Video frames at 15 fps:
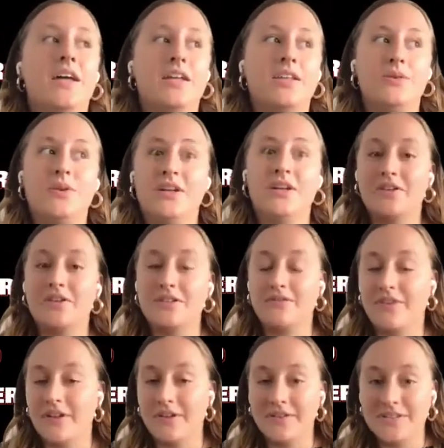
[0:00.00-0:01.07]
You can also
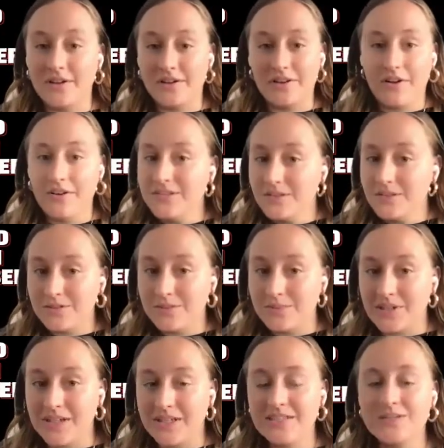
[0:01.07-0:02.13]
follow us on all social
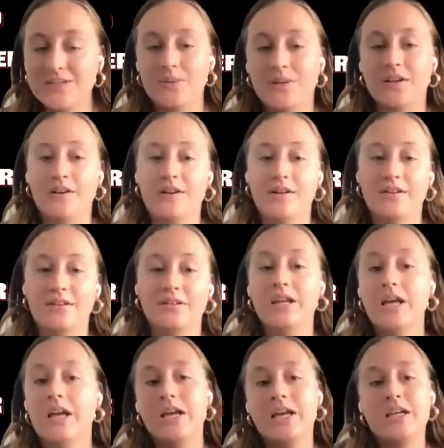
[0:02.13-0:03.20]
medias. We are on
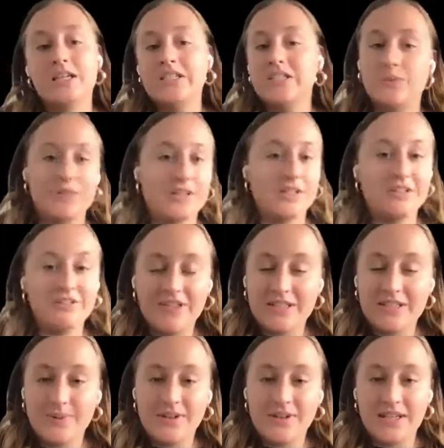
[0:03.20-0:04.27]
Twitter,
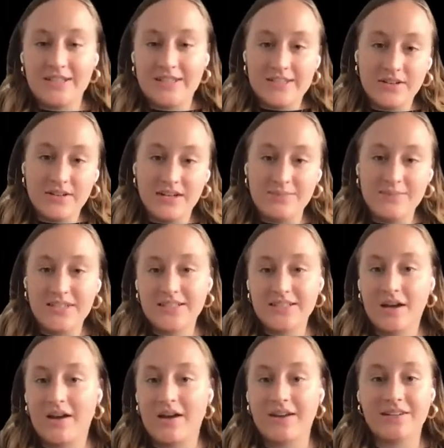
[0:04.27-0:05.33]
Facebook, Instagram,
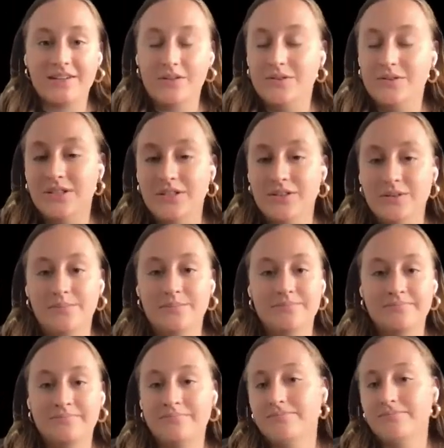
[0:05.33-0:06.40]
TikTok, YouTube,
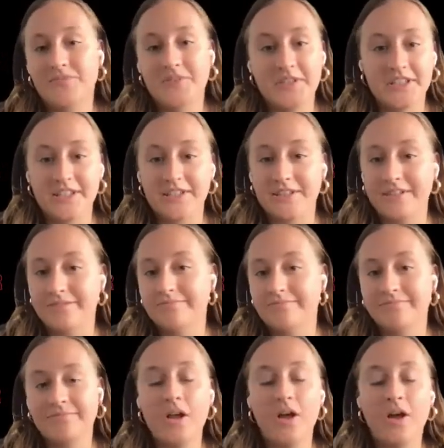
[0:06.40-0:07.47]
Flickr,
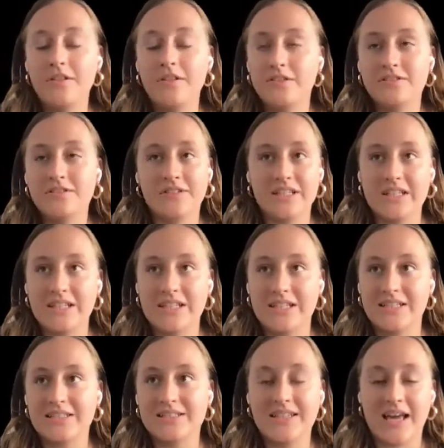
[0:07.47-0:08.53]
all those fun
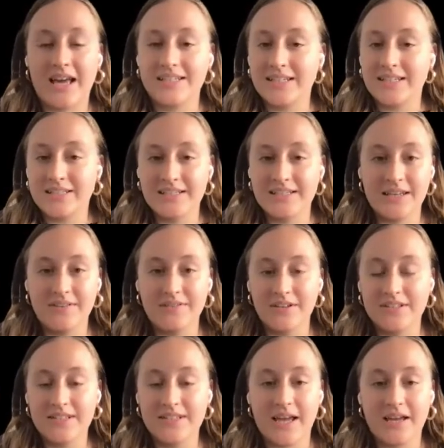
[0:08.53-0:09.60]
things at Texas
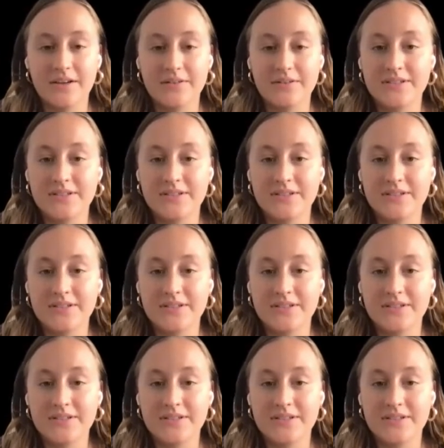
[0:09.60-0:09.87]
AFL-CIO.